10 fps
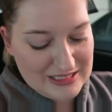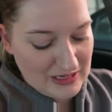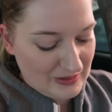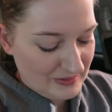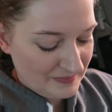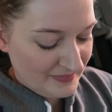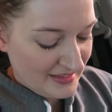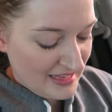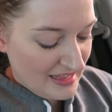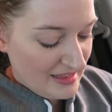So
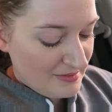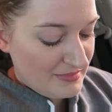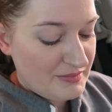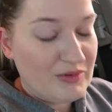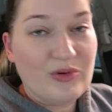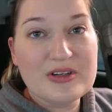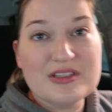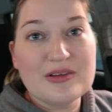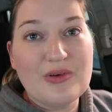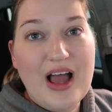maybe word
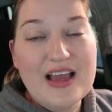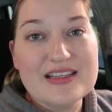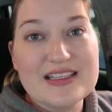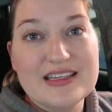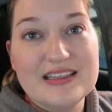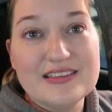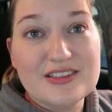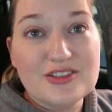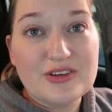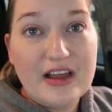to the wise, I need
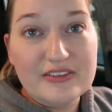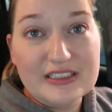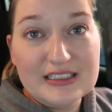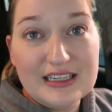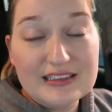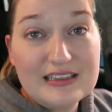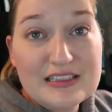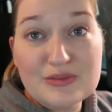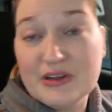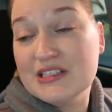to drive it at
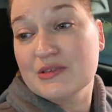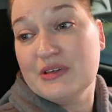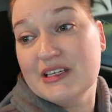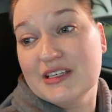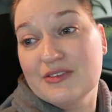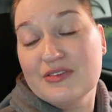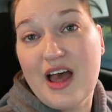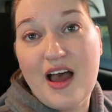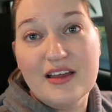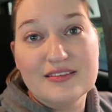least once a week, if
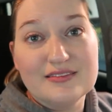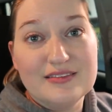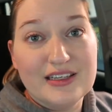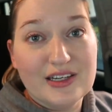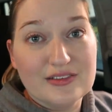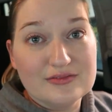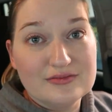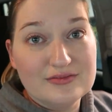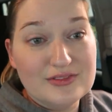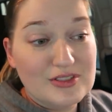not, you know,
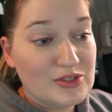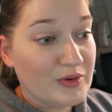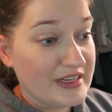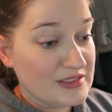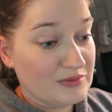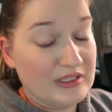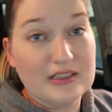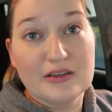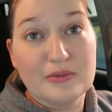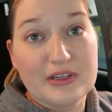twice a
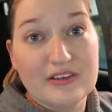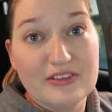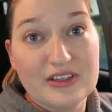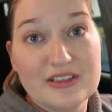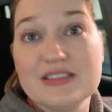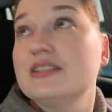week or whatever,